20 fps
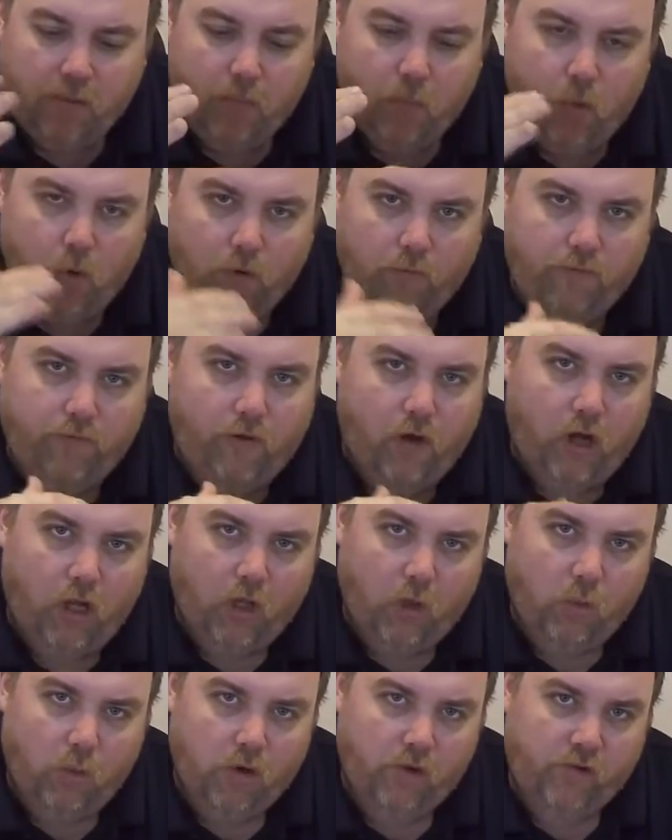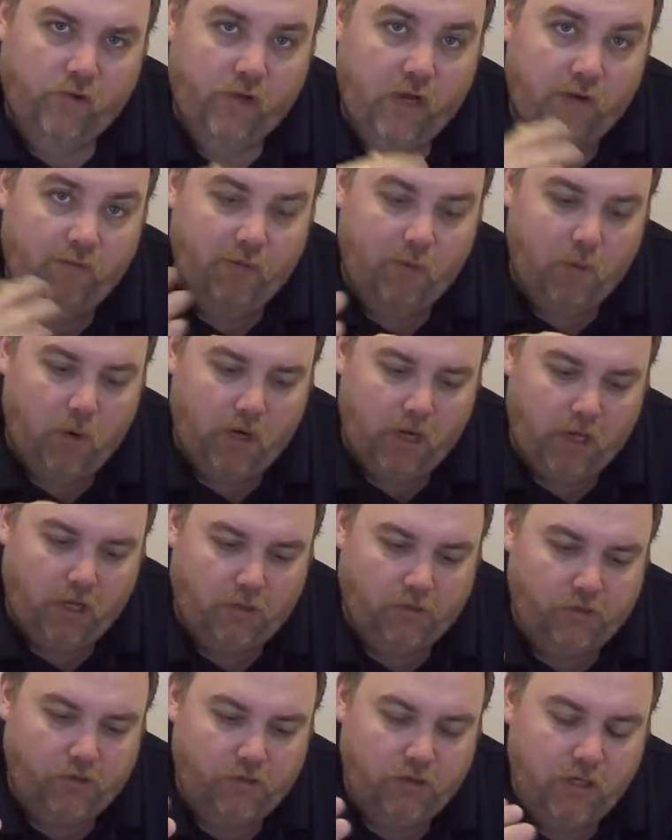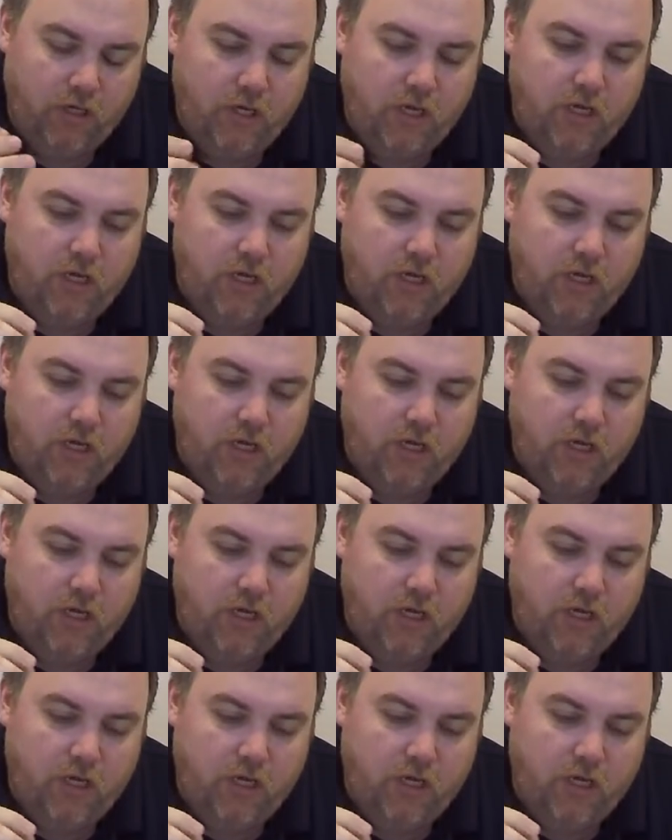more followers than everyone else.